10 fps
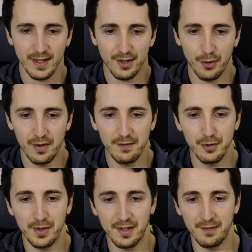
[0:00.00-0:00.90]
So
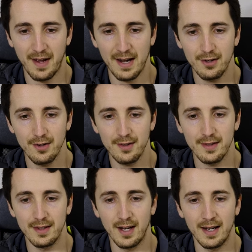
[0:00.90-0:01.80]
influencing
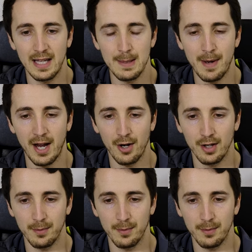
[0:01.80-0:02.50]
factors, non-heme iron